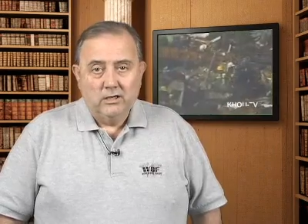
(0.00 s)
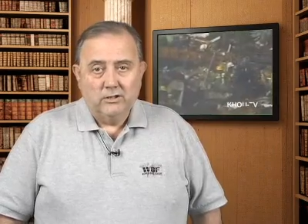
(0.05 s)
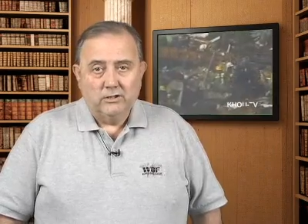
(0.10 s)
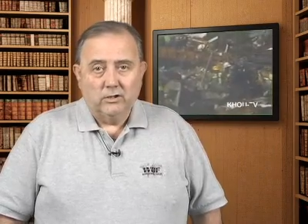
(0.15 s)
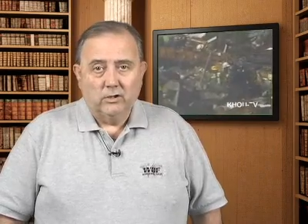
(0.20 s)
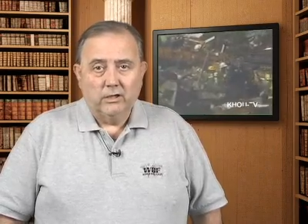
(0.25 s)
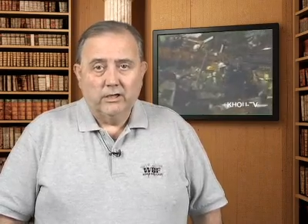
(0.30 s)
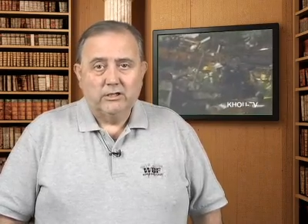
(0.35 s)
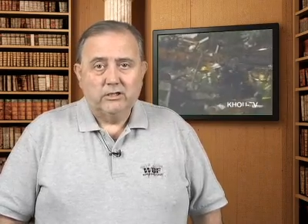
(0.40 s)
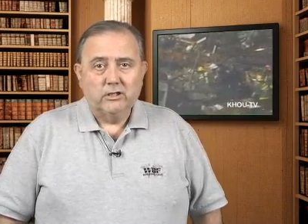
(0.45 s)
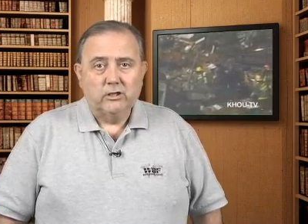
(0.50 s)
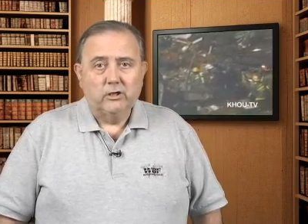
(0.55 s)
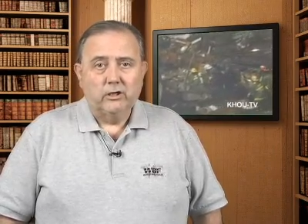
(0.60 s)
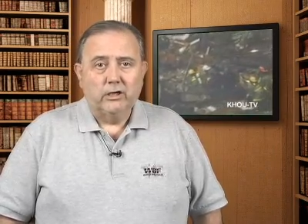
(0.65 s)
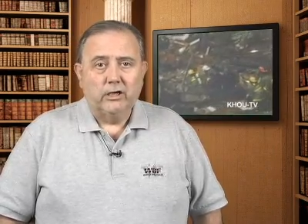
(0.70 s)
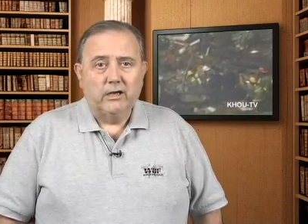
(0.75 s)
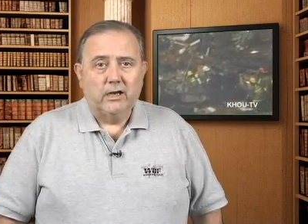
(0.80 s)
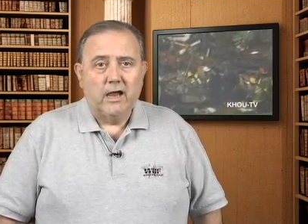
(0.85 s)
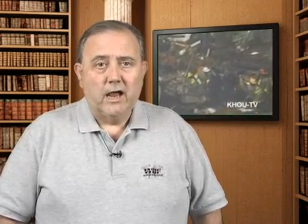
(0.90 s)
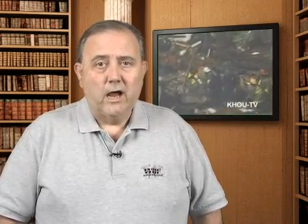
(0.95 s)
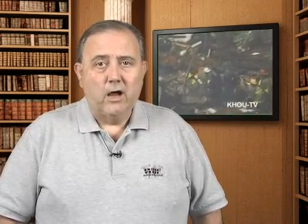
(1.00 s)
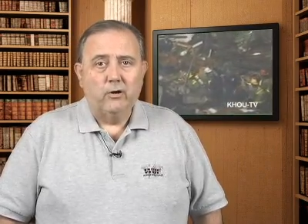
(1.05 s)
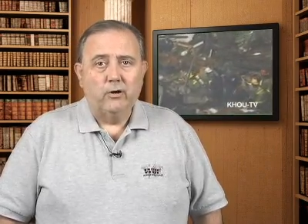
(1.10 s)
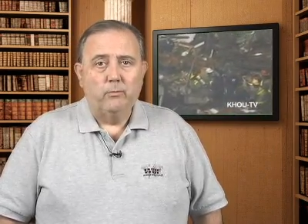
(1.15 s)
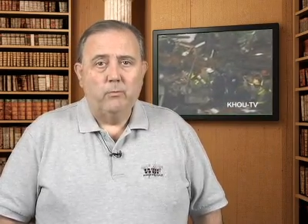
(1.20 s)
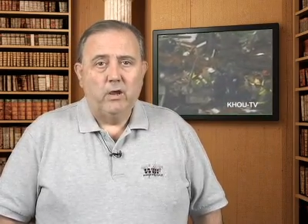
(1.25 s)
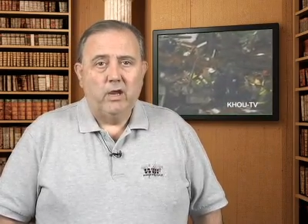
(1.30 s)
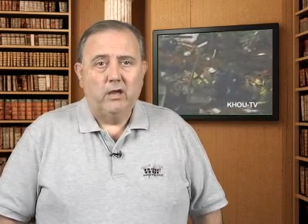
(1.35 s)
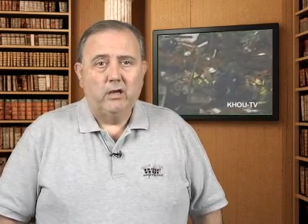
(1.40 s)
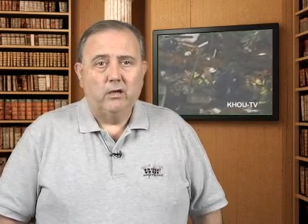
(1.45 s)
So let's look at how
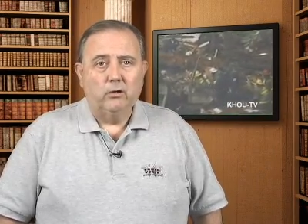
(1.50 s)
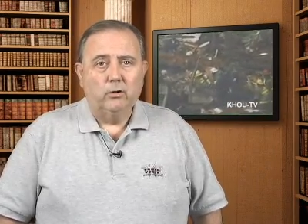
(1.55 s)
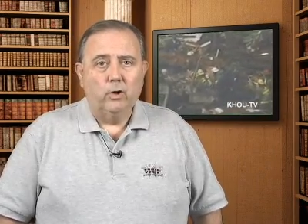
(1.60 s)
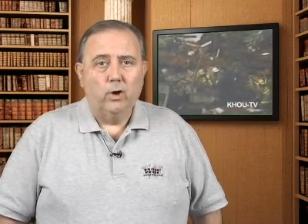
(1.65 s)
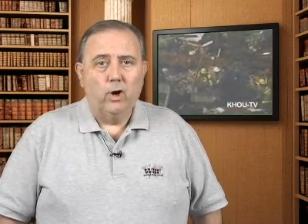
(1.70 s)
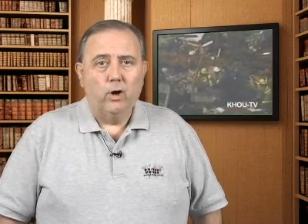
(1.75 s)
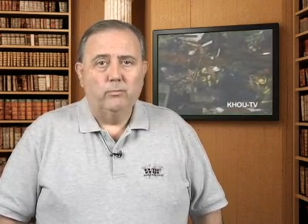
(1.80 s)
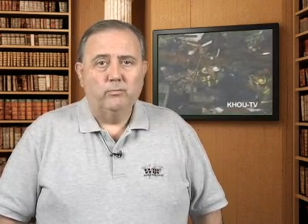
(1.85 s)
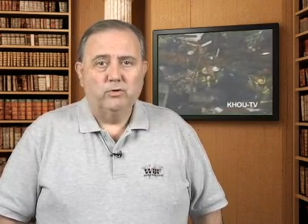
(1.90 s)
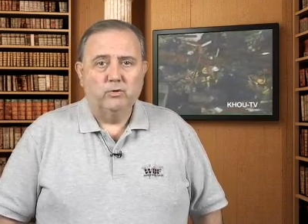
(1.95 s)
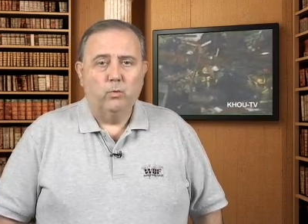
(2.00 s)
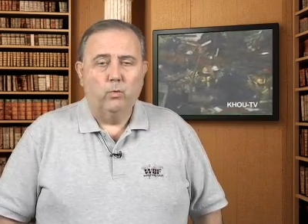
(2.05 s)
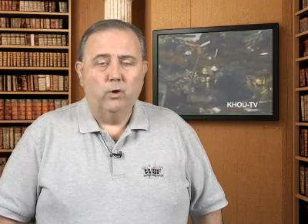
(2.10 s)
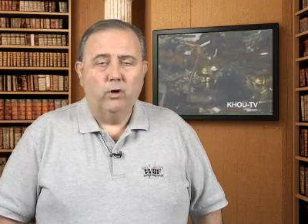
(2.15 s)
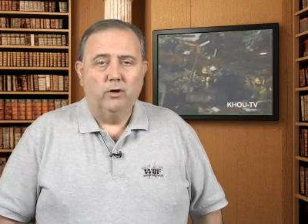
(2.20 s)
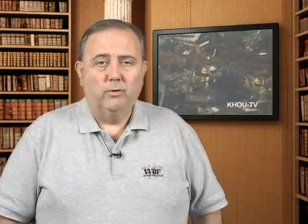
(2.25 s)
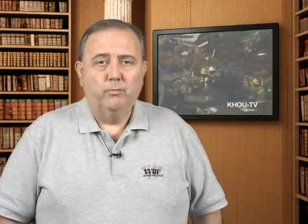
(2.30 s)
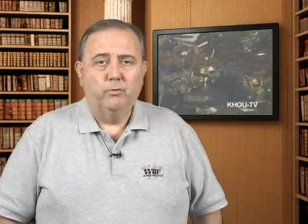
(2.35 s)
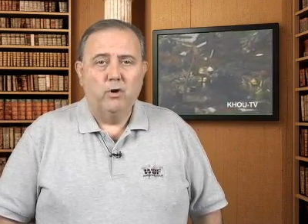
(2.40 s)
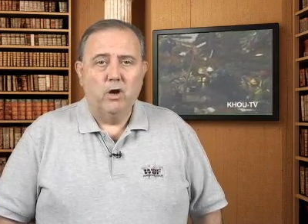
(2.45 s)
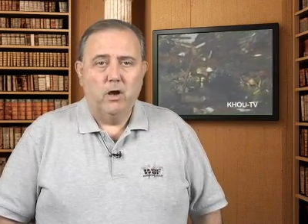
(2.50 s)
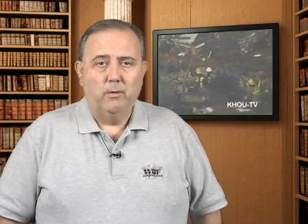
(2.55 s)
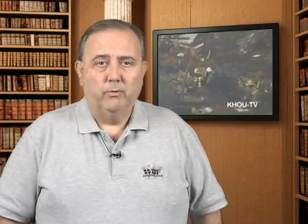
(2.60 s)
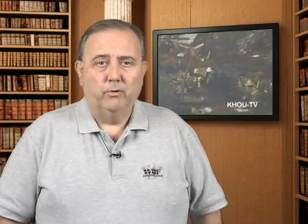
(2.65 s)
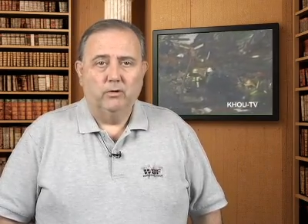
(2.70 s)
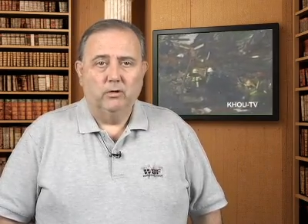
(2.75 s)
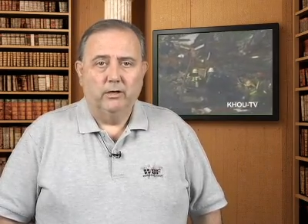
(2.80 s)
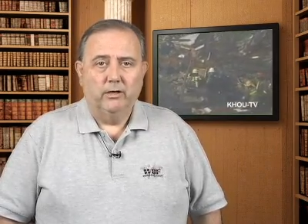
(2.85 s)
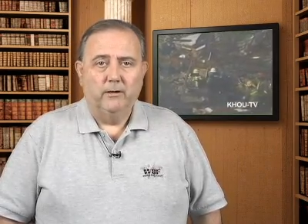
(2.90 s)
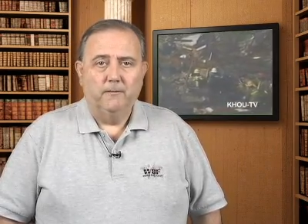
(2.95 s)
to make alarms work
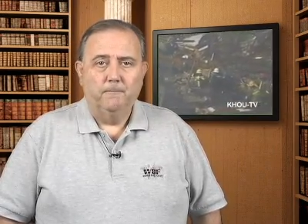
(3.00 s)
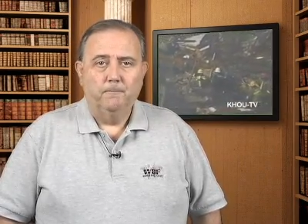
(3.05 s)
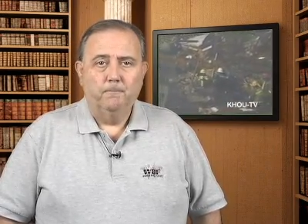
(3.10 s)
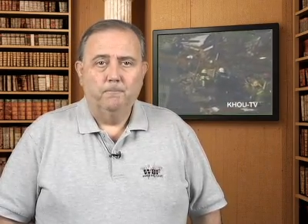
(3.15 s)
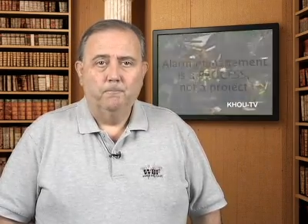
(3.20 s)
properly.